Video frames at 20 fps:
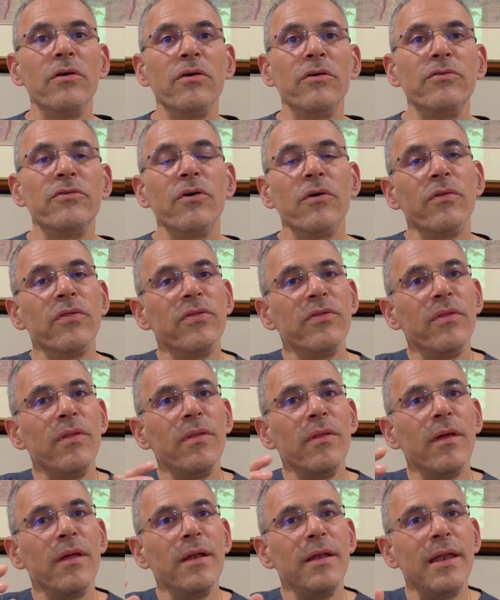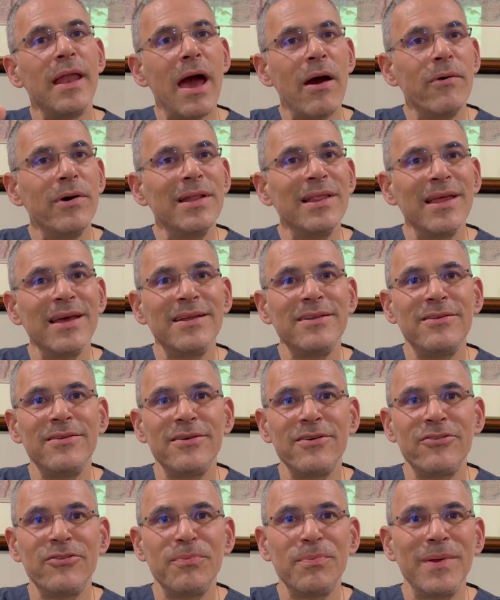So now I'd like to
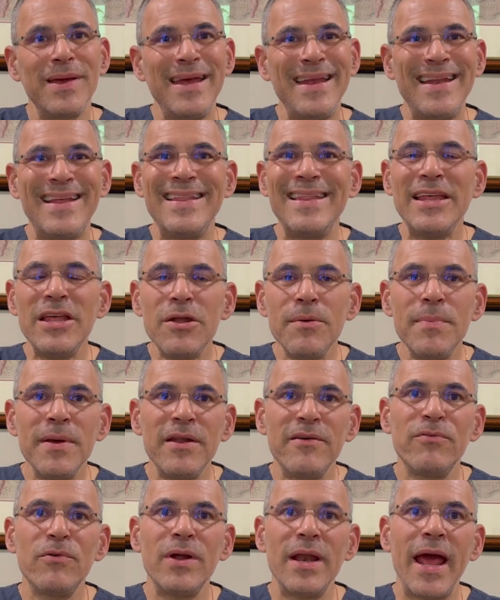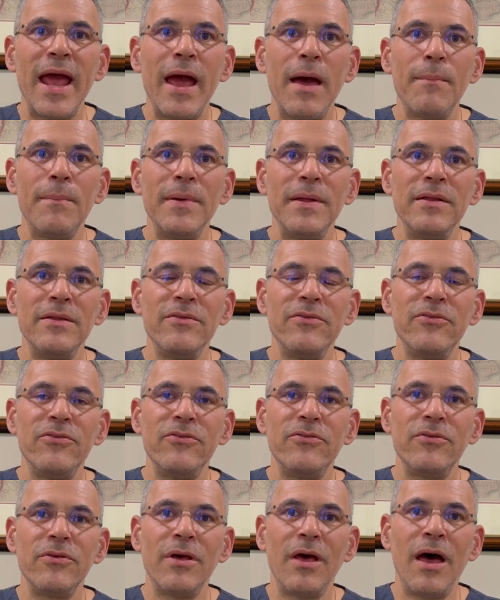explain a little bit of what
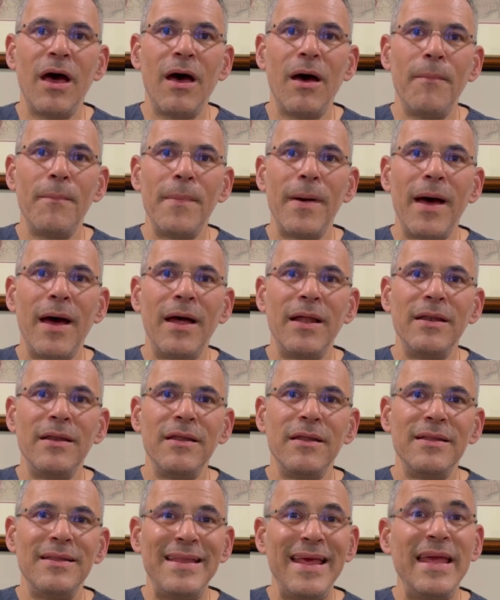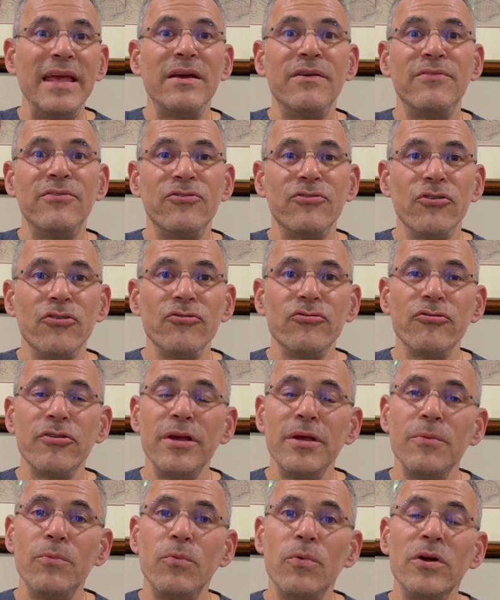happens on the day of
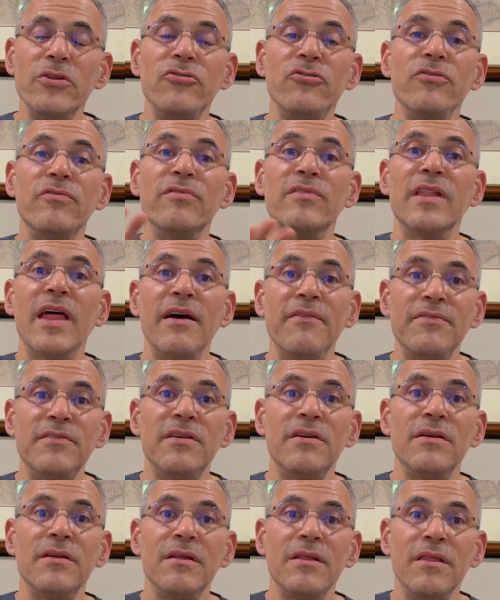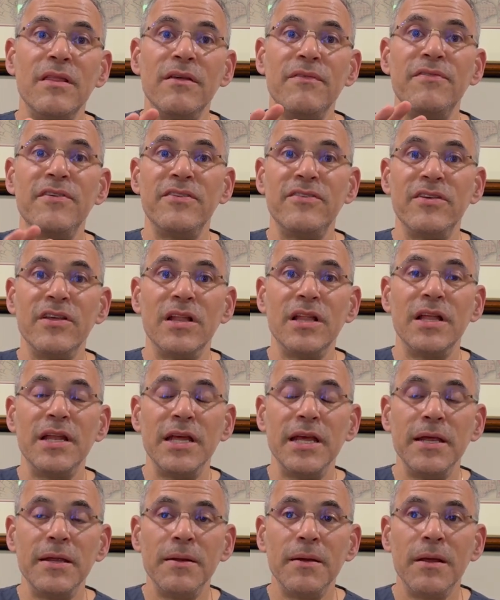surgery once you've left the
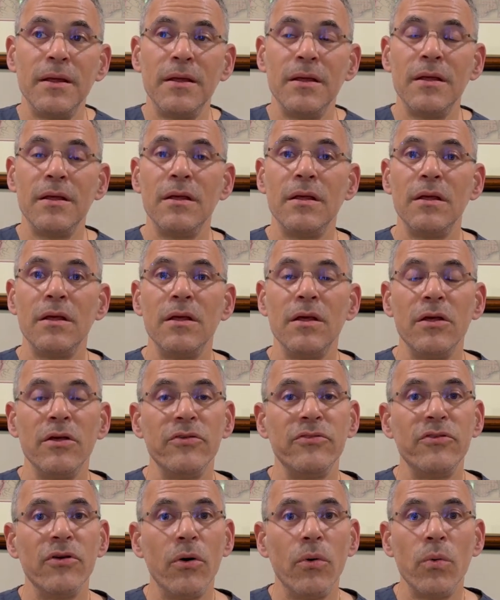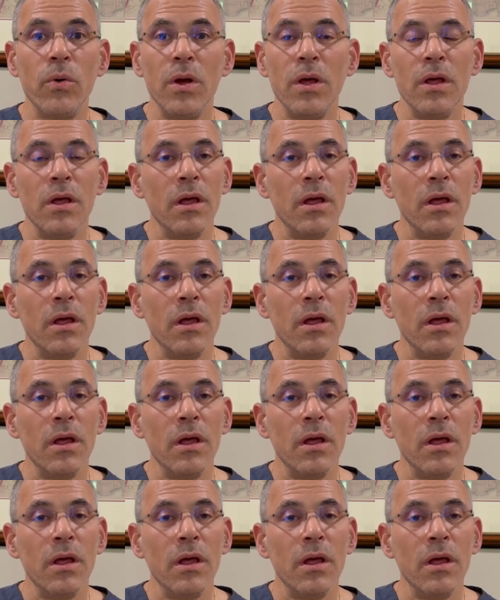facility. So